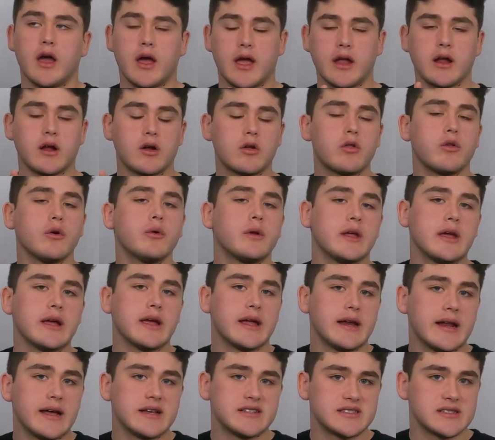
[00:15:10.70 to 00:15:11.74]
including
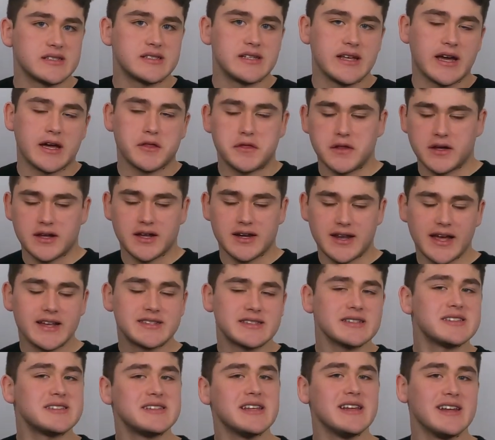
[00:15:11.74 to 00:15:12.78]
an SSD. I think an
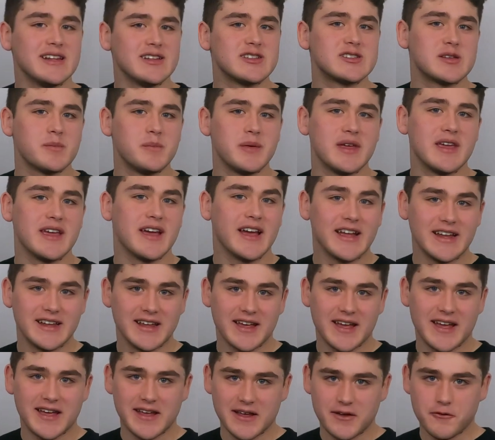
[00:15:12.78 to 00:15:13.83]
SSD needs to be
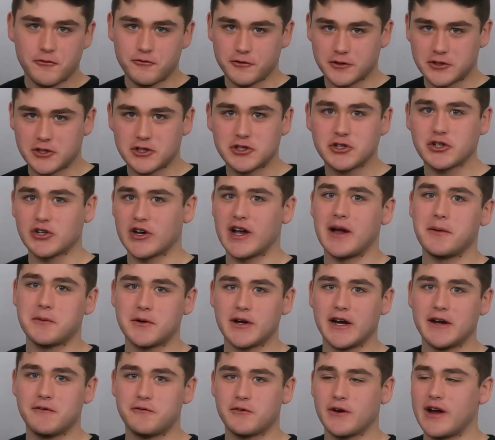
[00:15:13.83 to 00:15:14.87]
a for sure
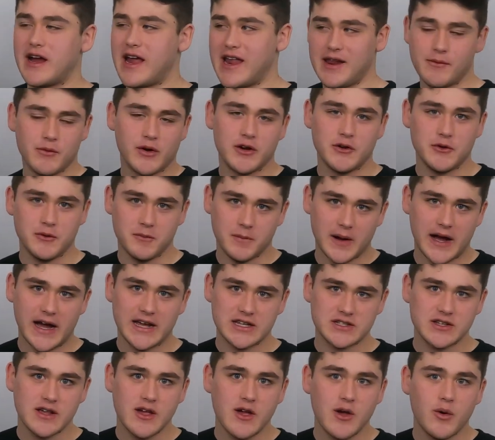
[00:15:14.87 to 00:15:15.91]
upgrade for anyone who
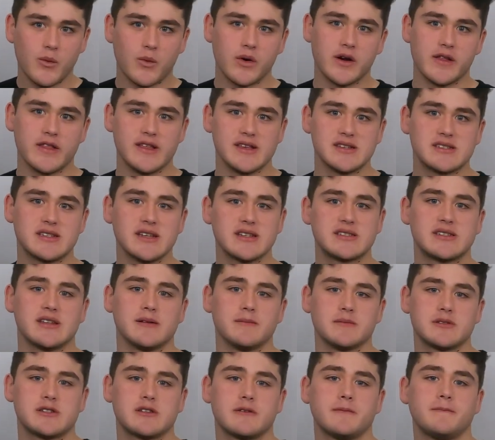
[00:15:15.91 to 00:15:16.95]
buys one of these
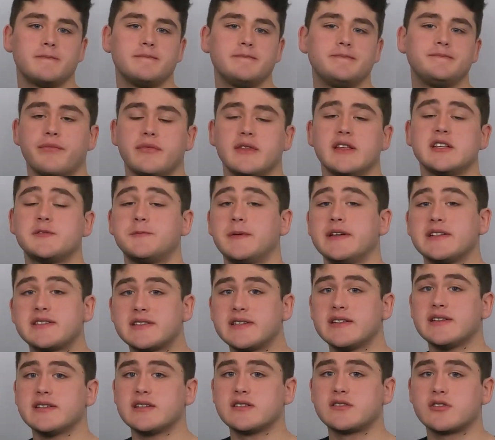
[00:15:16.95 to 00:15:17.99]
systems. This
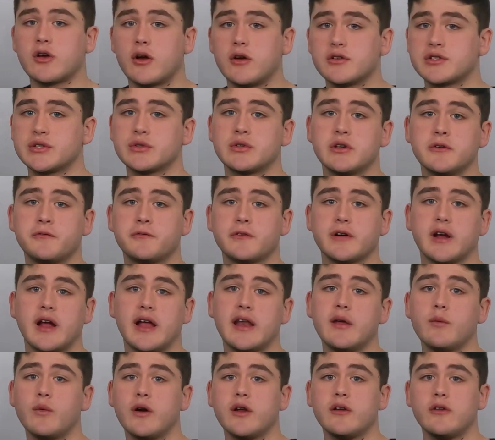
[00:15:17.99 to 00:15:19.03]
PC is also good for
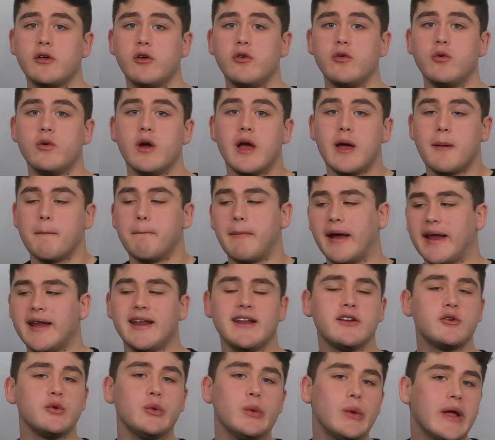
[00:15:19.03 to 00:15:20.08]
anyone who might
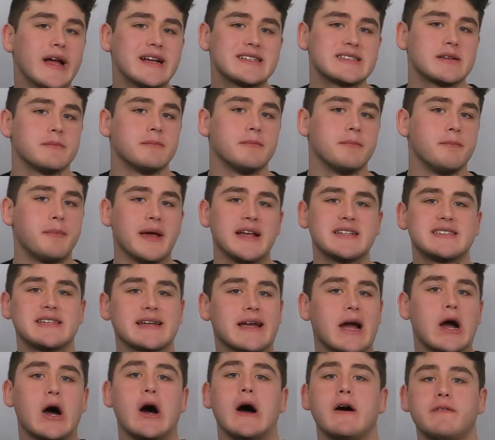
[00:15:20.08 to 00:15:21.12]
need to do like some
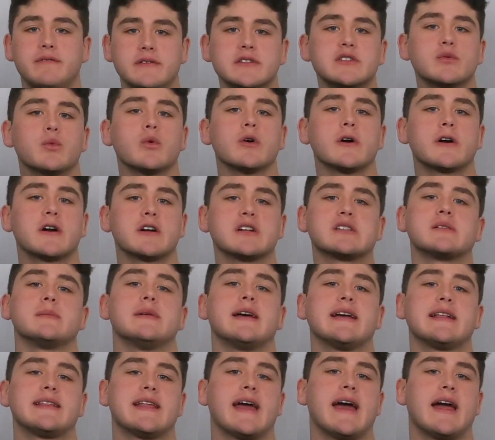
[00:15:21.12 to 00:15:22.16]
basic office work or something
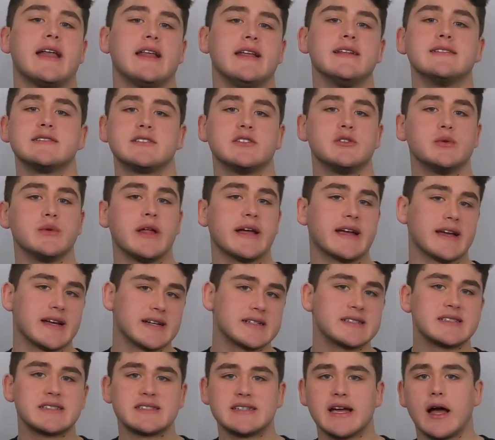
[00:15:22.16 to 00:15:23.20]
like that, needs to do like
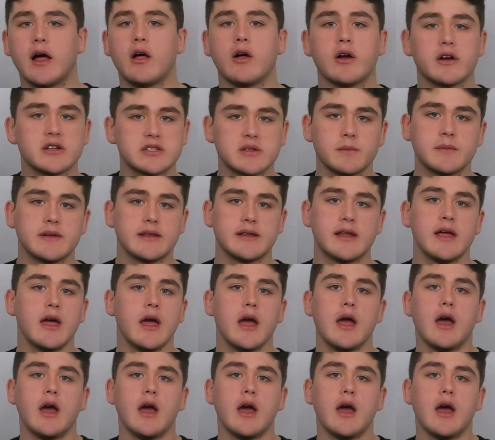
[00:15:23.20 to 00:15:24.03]
Excel or something,